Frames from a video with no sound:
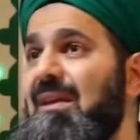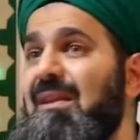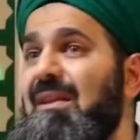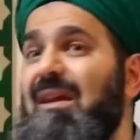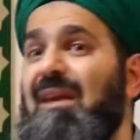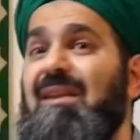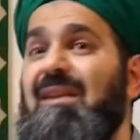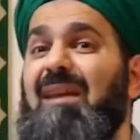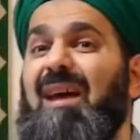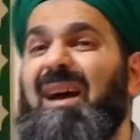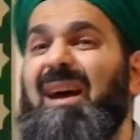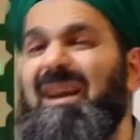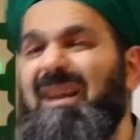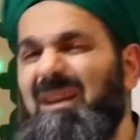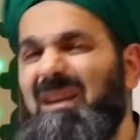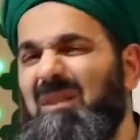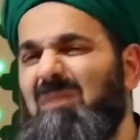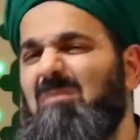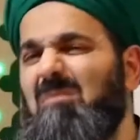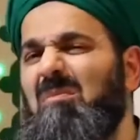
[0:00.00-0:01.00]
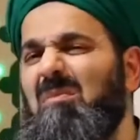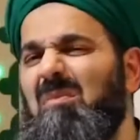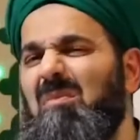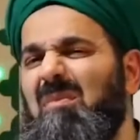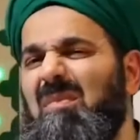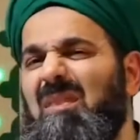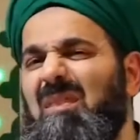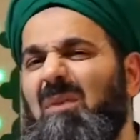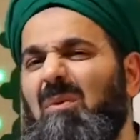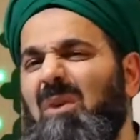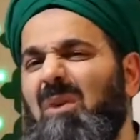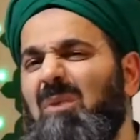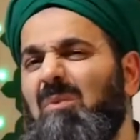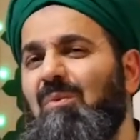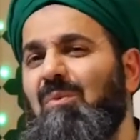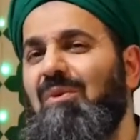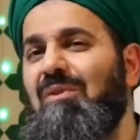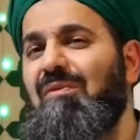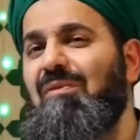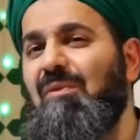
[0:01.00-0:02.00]
That the Halim, the one
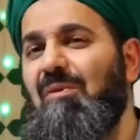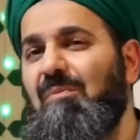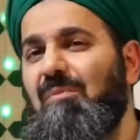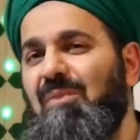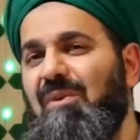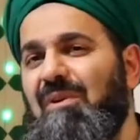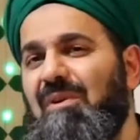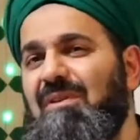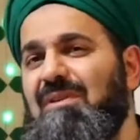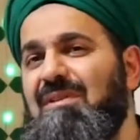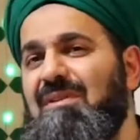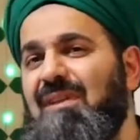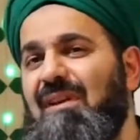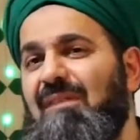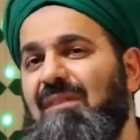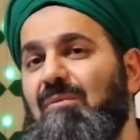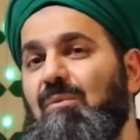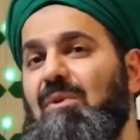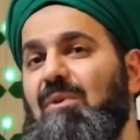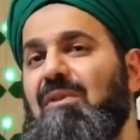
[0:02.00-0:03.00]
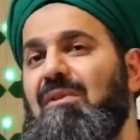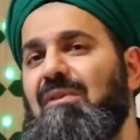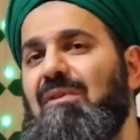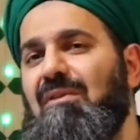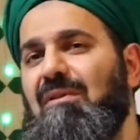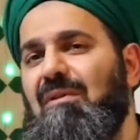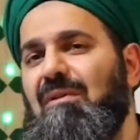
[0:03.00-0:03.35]
with forbearance and with